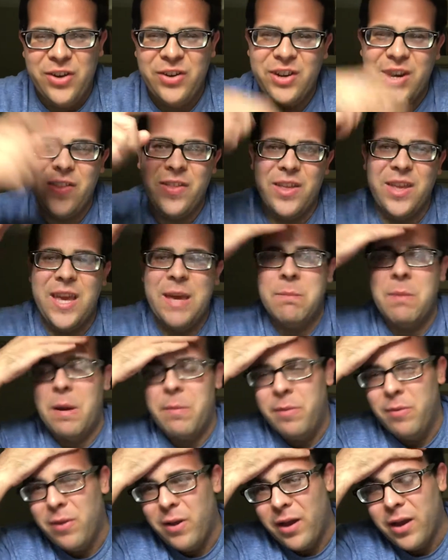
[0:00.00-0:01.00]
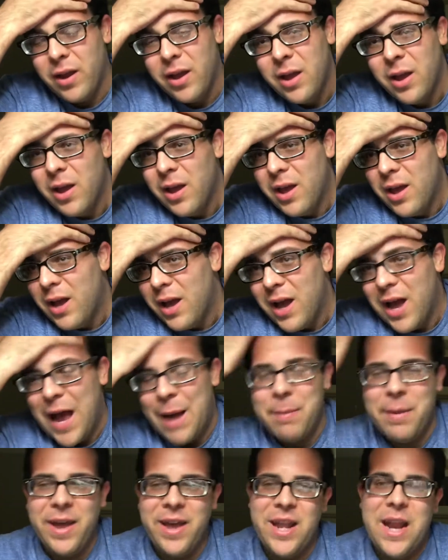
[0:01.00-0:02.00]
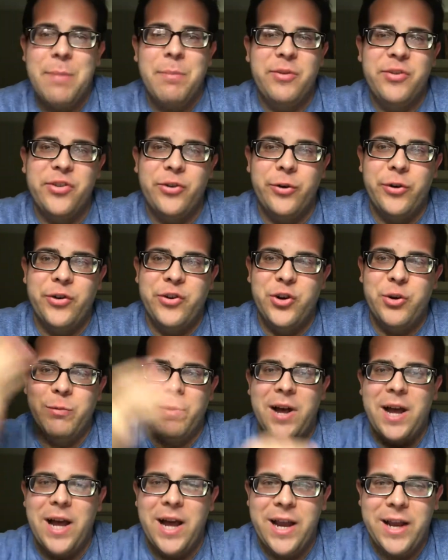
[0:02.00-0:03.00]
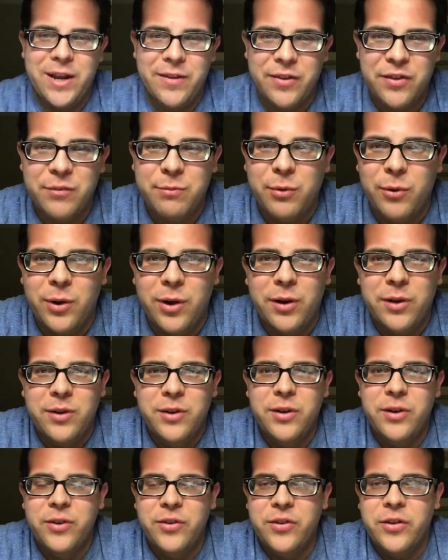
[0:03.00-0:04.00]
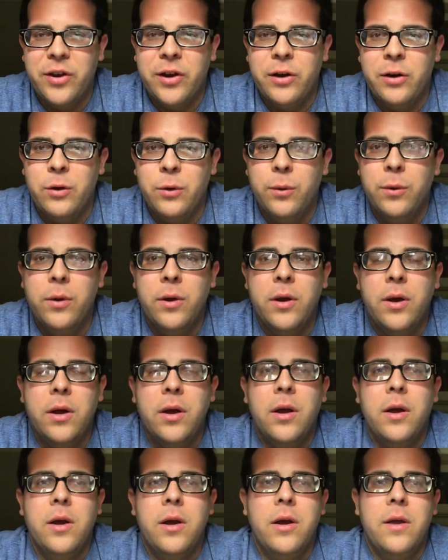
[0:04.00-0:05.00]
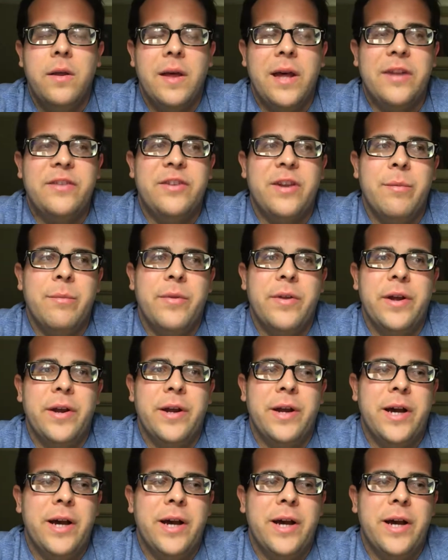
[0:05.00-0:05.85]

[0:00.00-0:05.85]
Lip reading: I just have to keep up. I'm like an episode or two behind at this point, so that's something.